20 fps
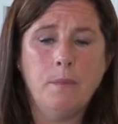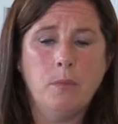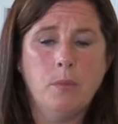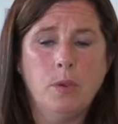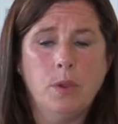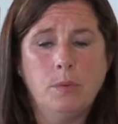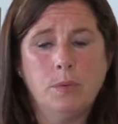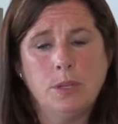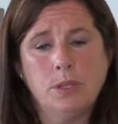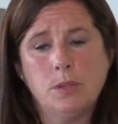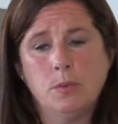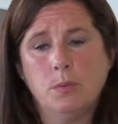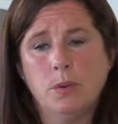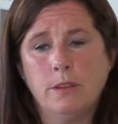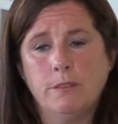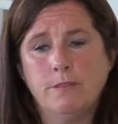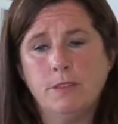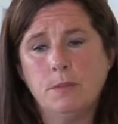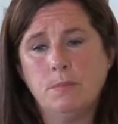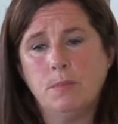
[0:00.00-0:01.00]
We went to
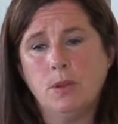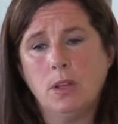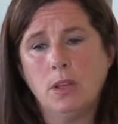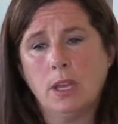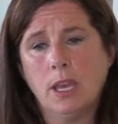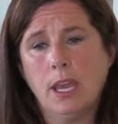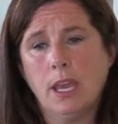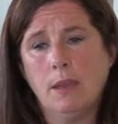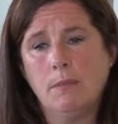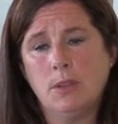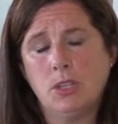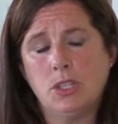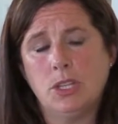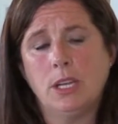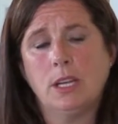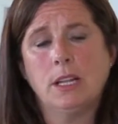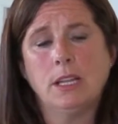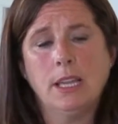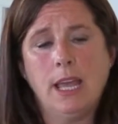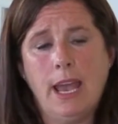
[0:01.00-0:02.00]
one football game and
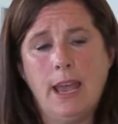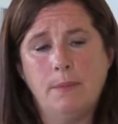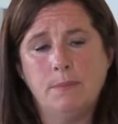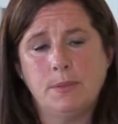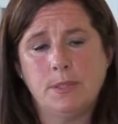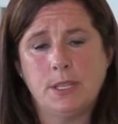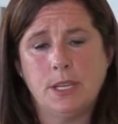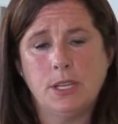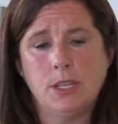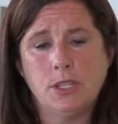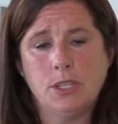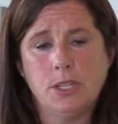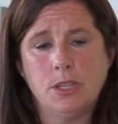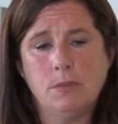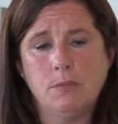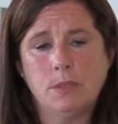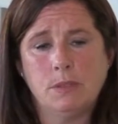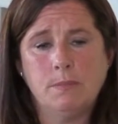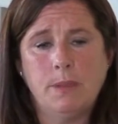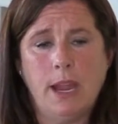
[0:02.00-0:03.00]
she collapsed and
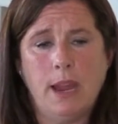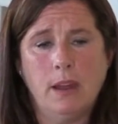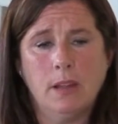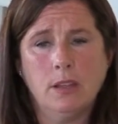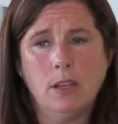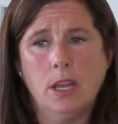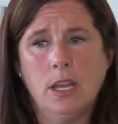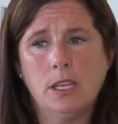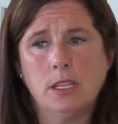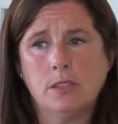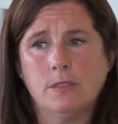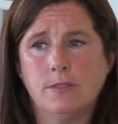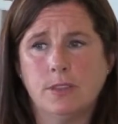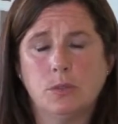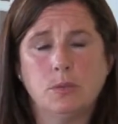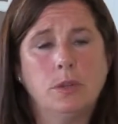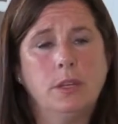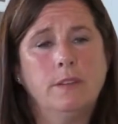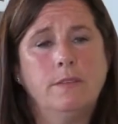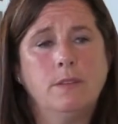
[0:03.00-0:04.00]
she was paralyzed for
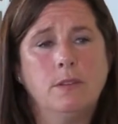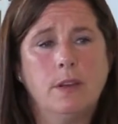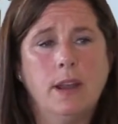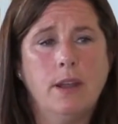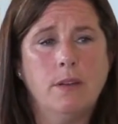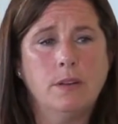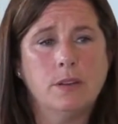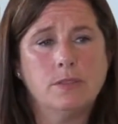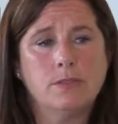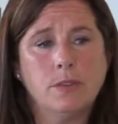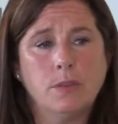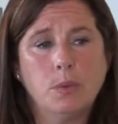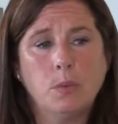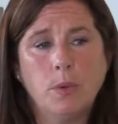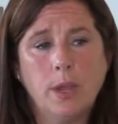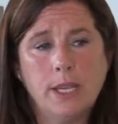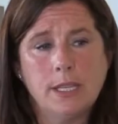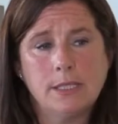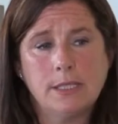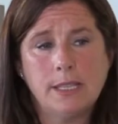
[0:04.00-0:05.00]
24 hours from the
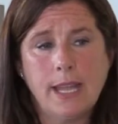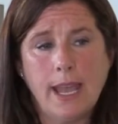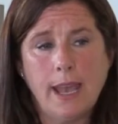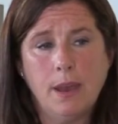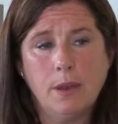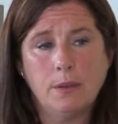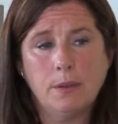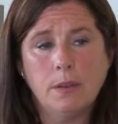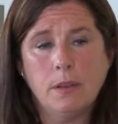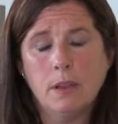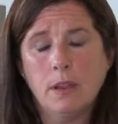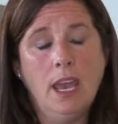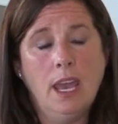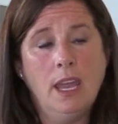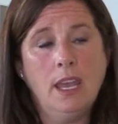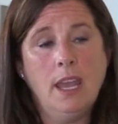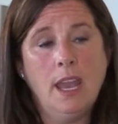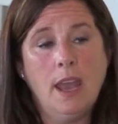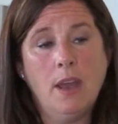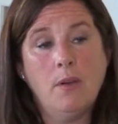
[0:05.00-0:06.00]
waist down.
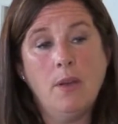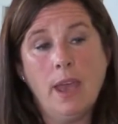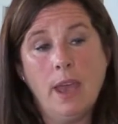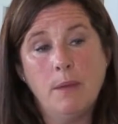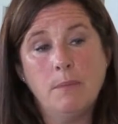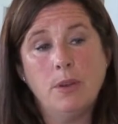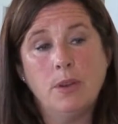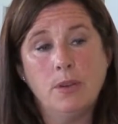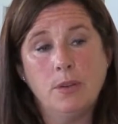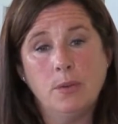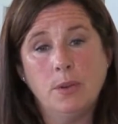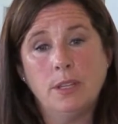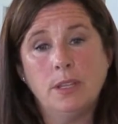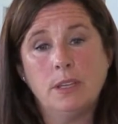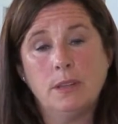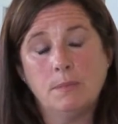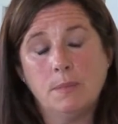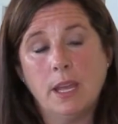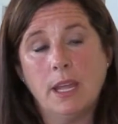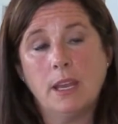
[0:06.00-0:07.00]
And now Emma, who
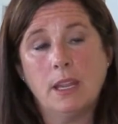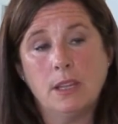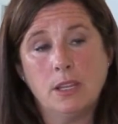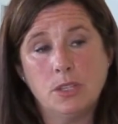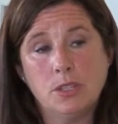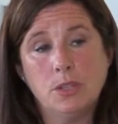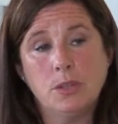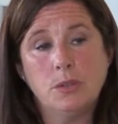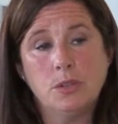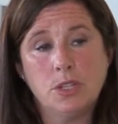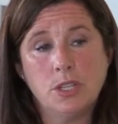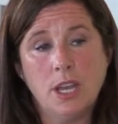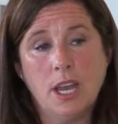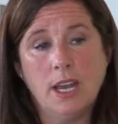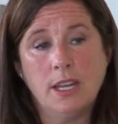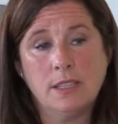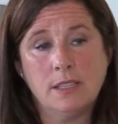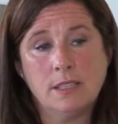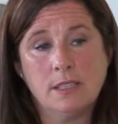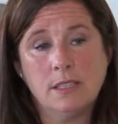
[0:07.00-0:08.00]
ended up getting the 2
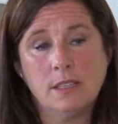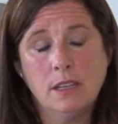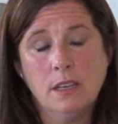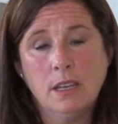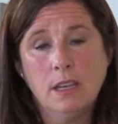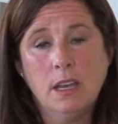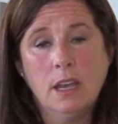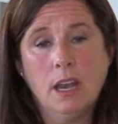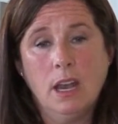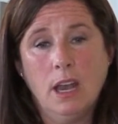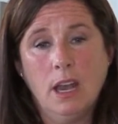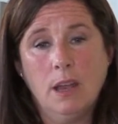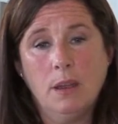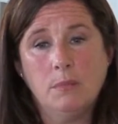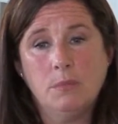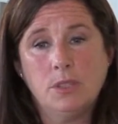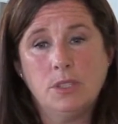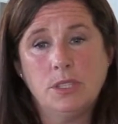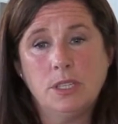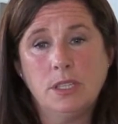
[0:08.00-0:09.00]
shots,
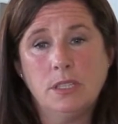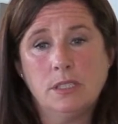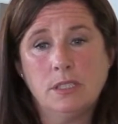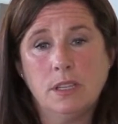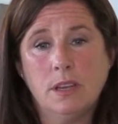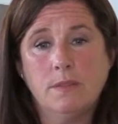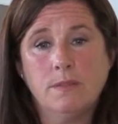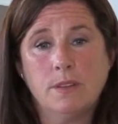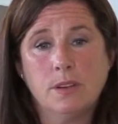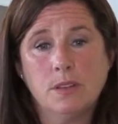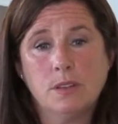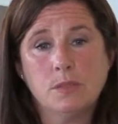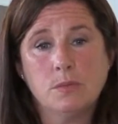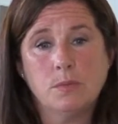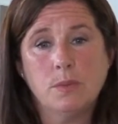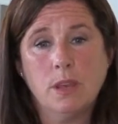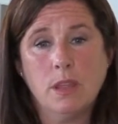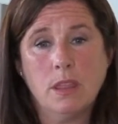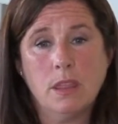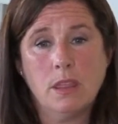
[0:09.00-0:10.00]
she suffers
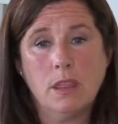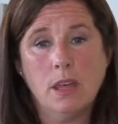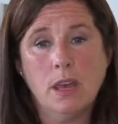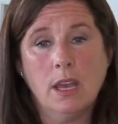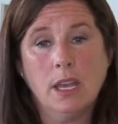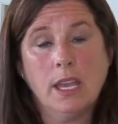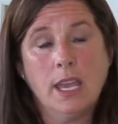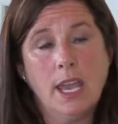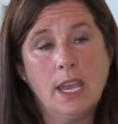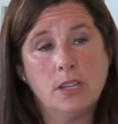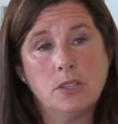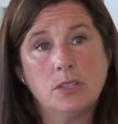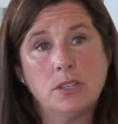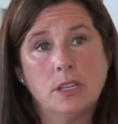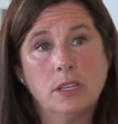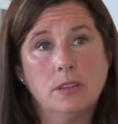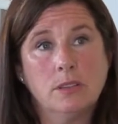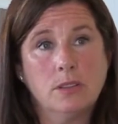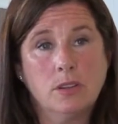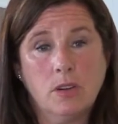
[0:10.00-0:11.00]
with
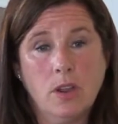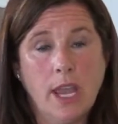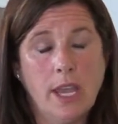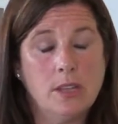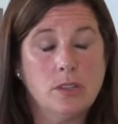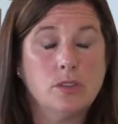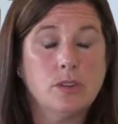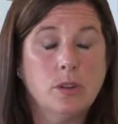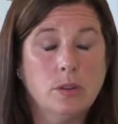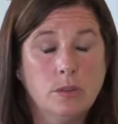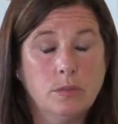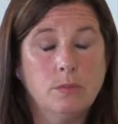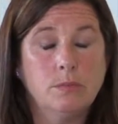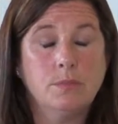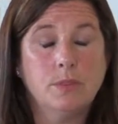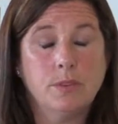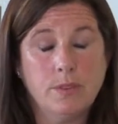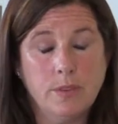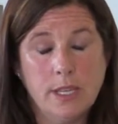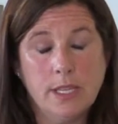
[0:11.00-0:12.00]

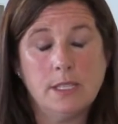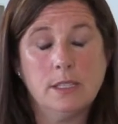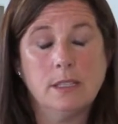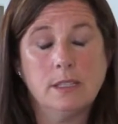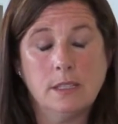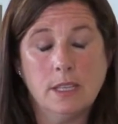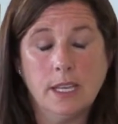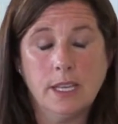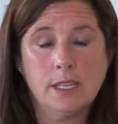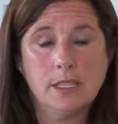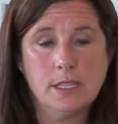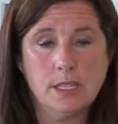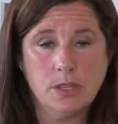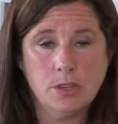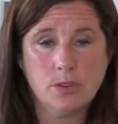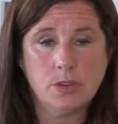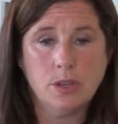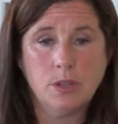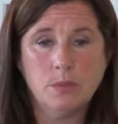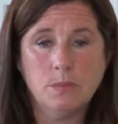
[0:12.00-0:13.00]
gastroparesis-like
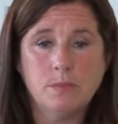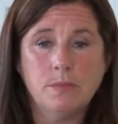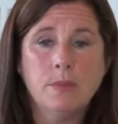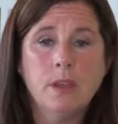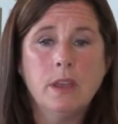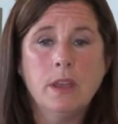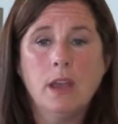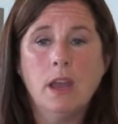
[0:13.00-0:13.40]
syndrome.